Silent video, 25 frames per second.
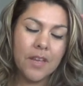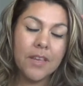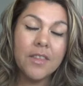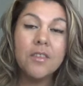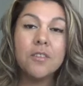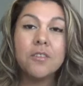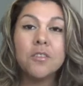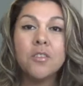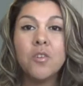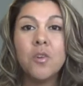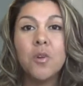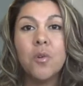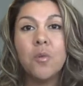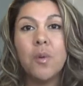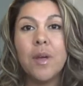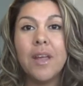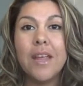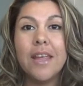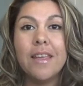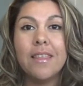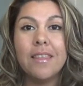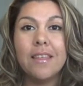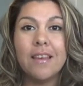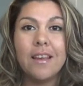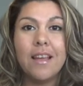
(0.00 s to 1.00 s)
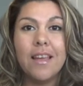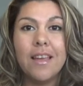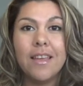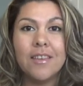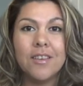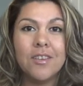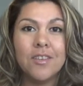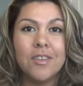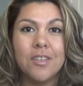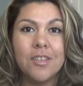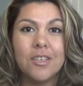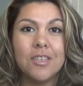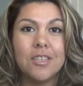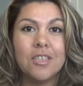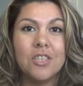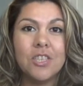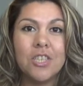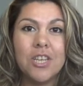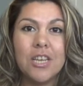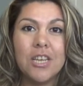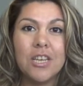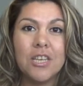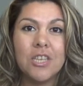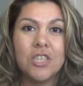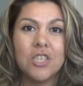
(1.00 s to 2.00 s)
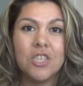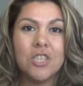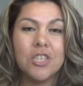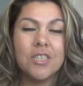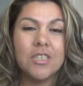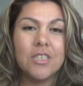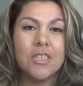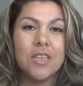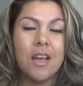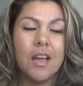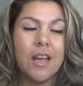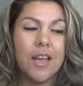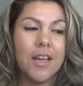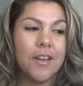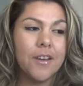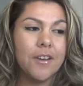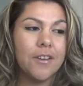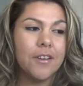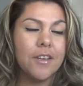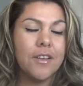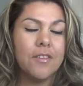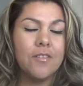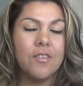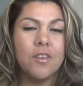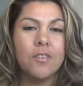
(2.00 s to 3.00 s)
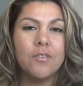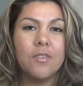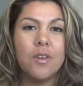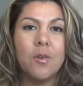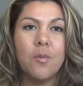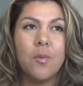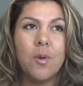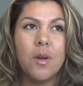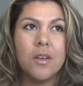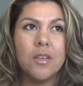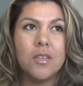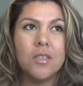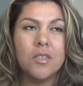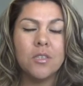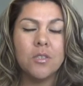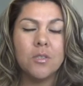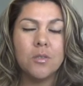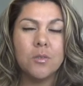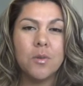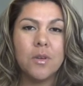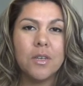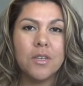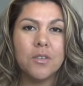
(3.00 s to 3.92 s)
there's no way that I could change a tire even if I wanted to.